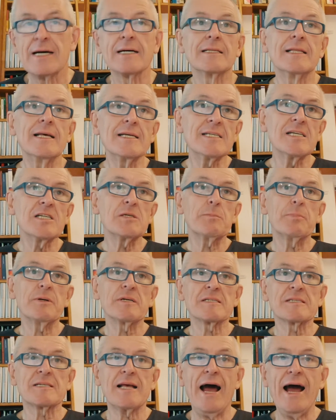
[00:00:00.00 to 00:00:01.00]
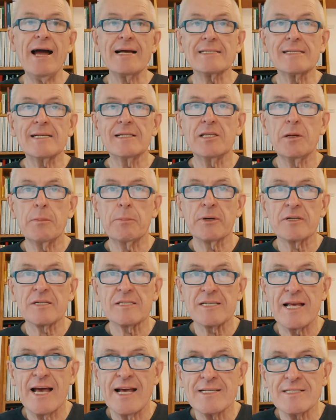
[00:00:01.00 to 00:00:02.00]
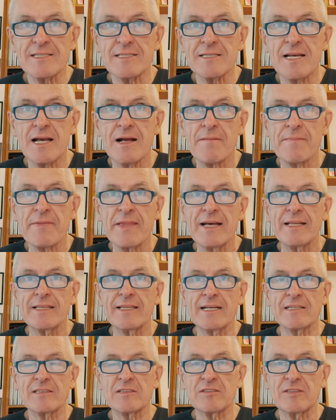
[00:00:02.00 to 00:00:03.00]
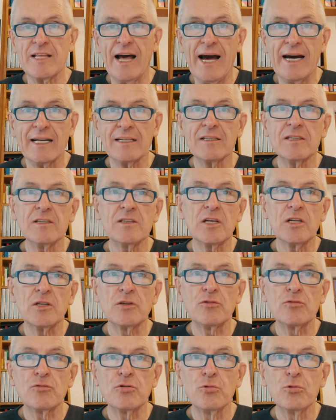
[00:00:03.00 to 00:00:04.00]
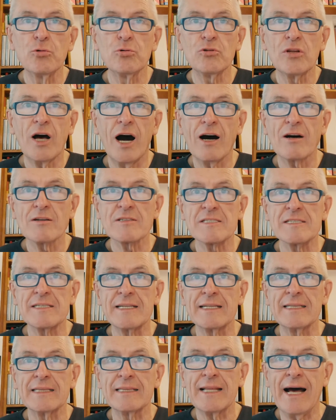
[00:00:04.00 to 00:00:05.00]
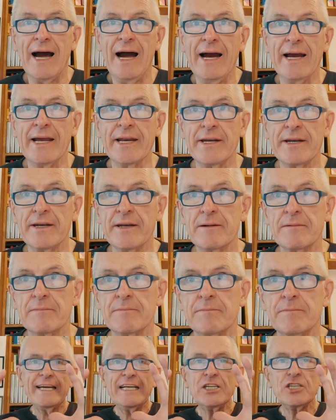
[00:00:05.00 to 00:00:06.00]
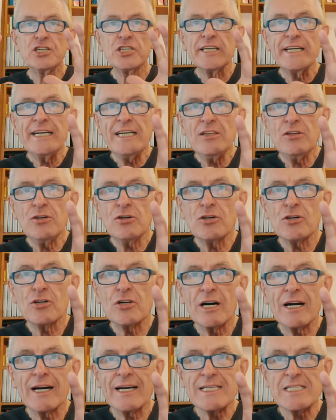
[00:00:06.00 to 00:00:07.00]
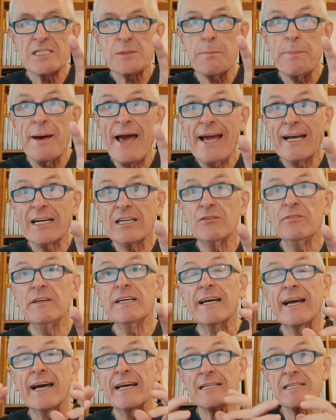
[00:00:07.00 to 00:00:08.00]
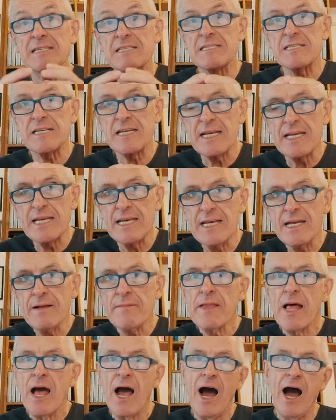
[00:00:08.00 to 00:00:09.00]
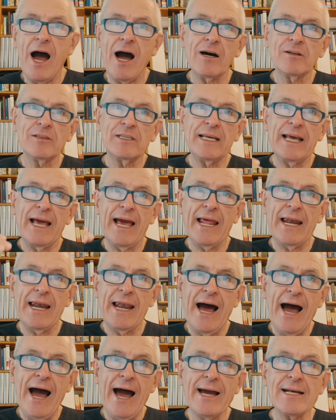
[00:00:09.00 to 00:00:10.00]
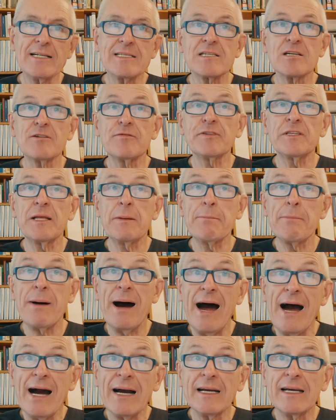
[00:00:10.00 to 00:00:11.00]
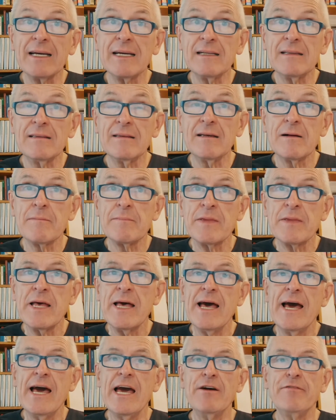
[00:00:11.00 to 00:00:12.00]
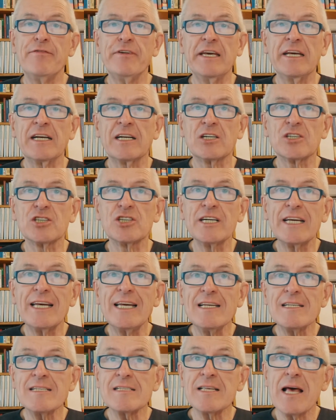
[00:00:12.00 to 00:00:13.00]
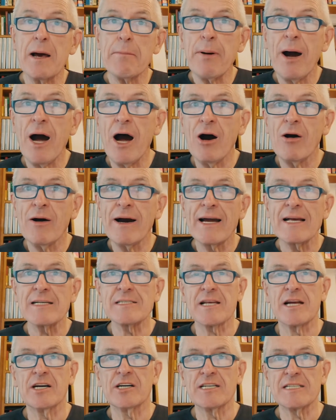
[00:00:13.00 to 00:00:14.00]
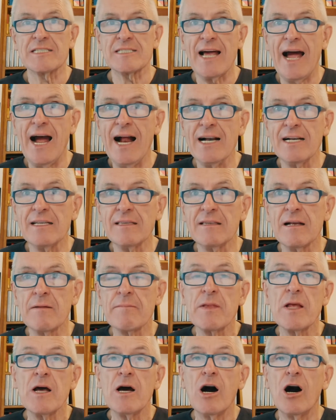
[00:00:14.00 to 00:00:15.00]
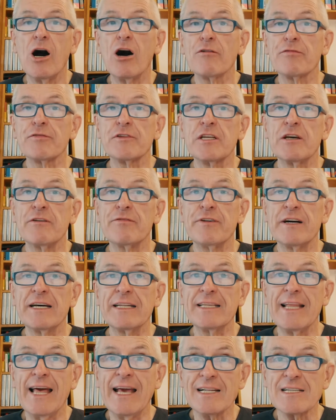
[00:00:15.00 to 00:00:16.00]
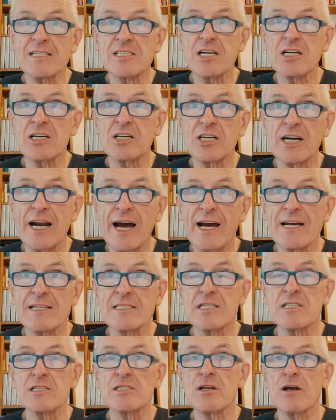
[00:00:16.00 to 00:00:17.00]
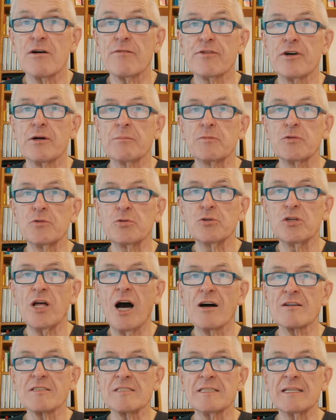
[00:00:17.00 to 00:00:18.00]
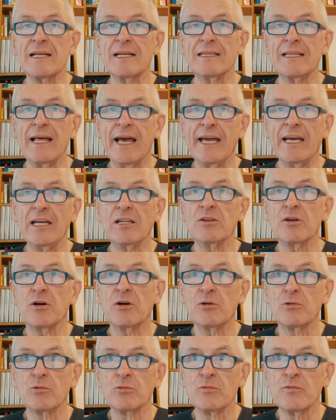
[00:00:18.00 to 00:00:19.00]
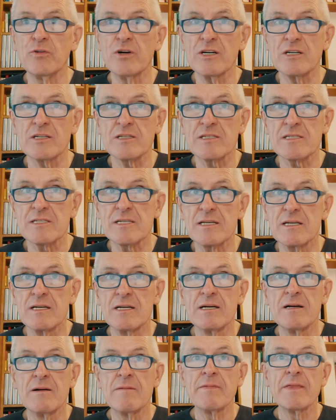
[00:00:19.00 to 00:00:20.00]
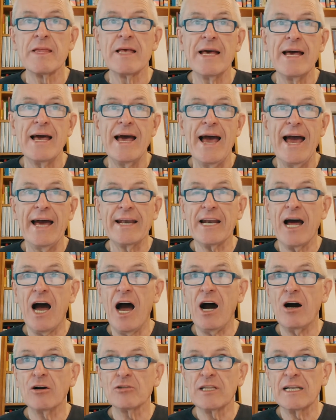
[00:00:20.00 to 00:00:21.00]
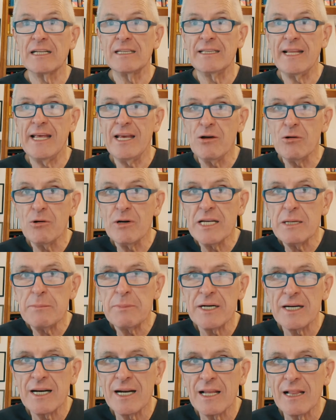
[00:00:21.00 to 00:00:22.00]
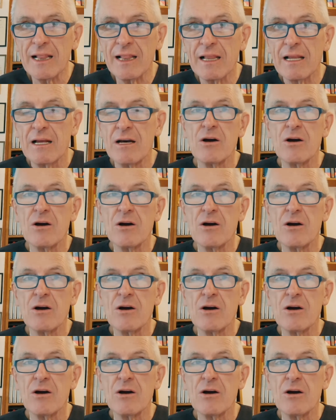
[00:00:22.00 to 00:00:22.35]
This is precisely the process that started in 2009. In retrospect, we can see how the elites of the market have increased their power as a result of the financial crisis from 2008 onwards, and how the neoliberal